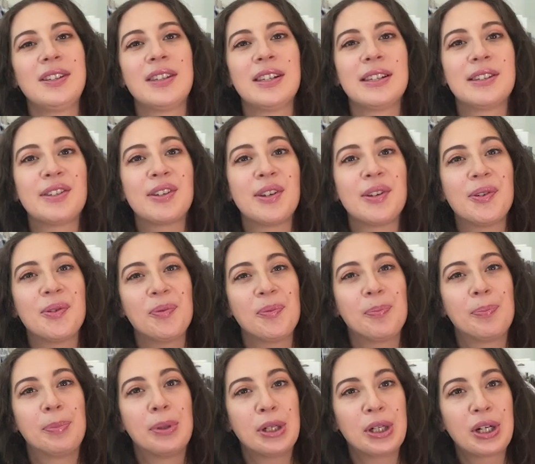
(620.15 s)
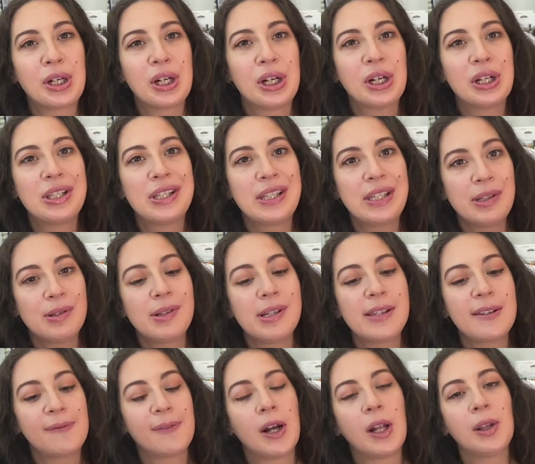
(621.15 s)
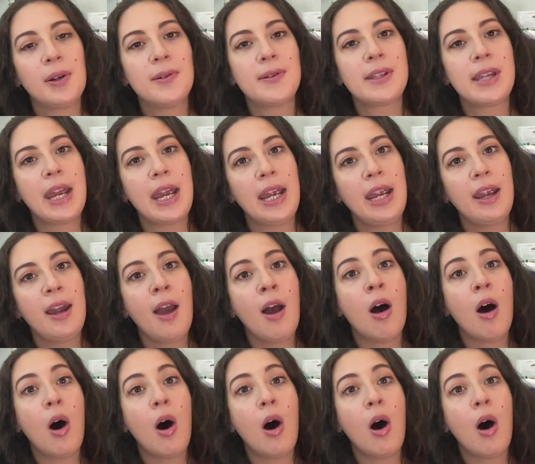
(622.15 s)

This book series follows a